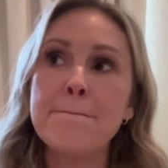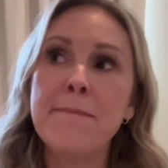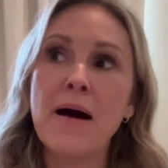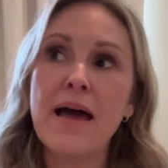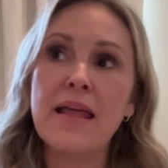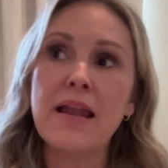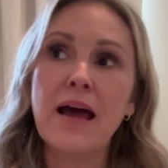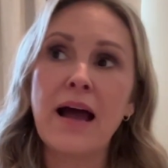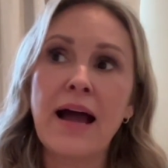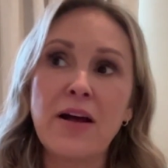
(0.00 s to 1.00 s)
but
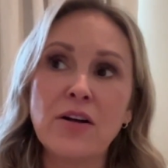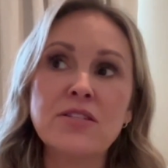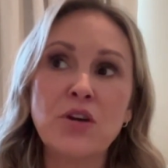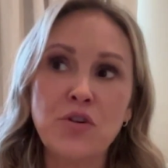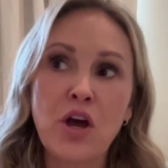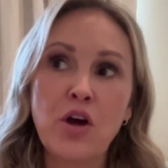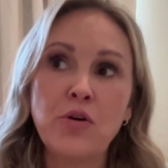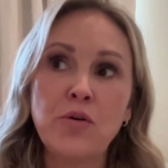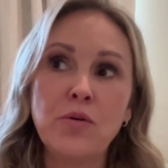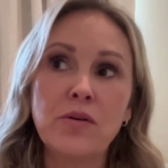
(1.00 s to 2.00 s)
I also
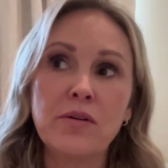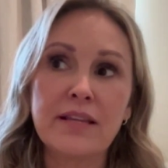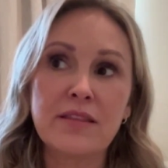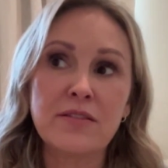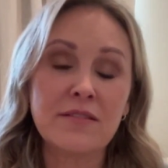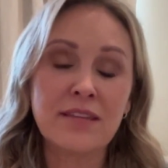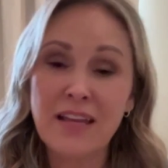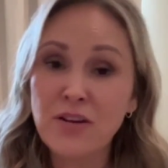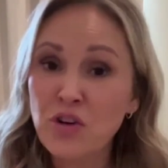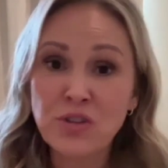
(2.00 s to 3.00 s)
know like
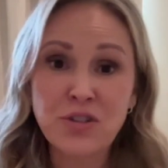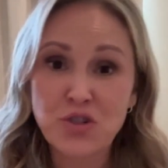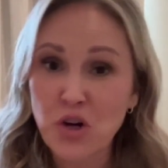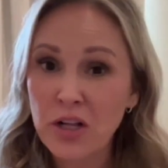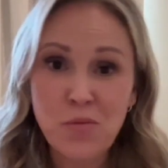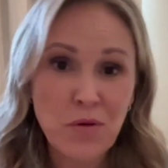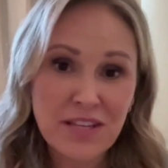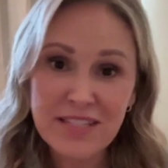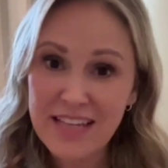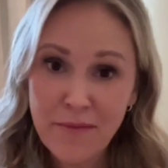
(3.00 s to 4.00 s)
10-year-olds are struggling with
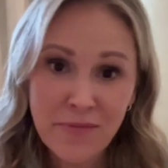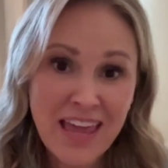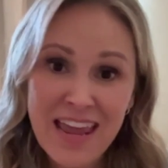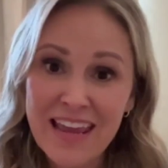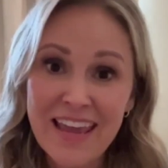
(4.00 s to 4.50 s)
the same thing.